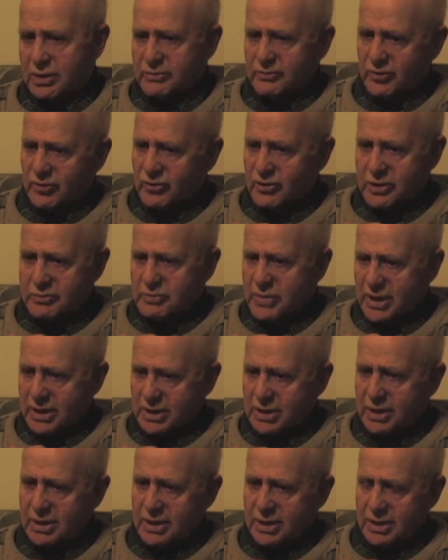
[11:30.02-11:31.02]
him for a
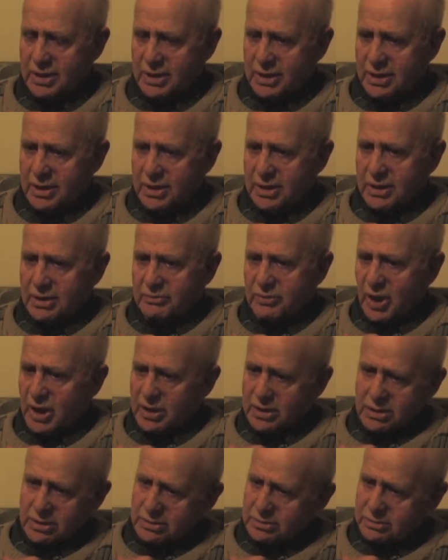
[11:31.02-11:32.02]
bit.
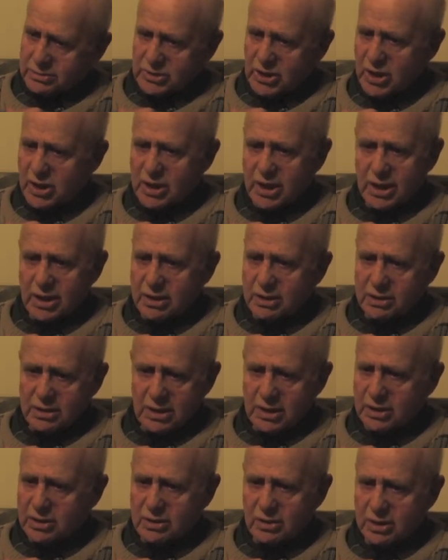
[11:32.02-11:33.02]
But you
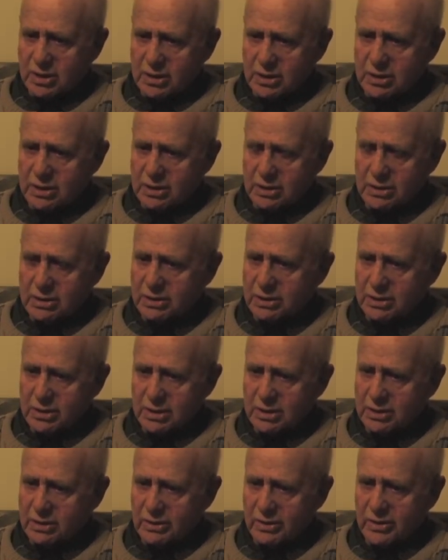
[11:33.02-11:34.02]
couldn't
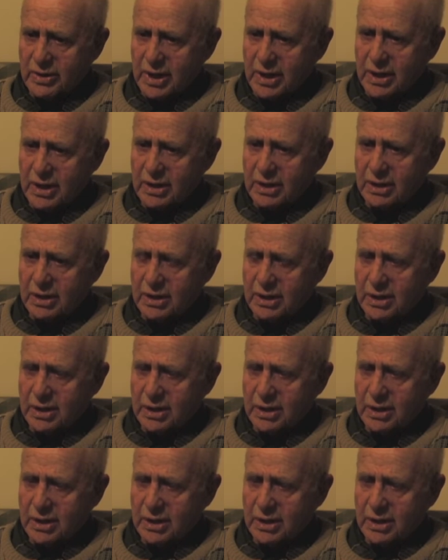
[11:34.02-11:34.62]
do that,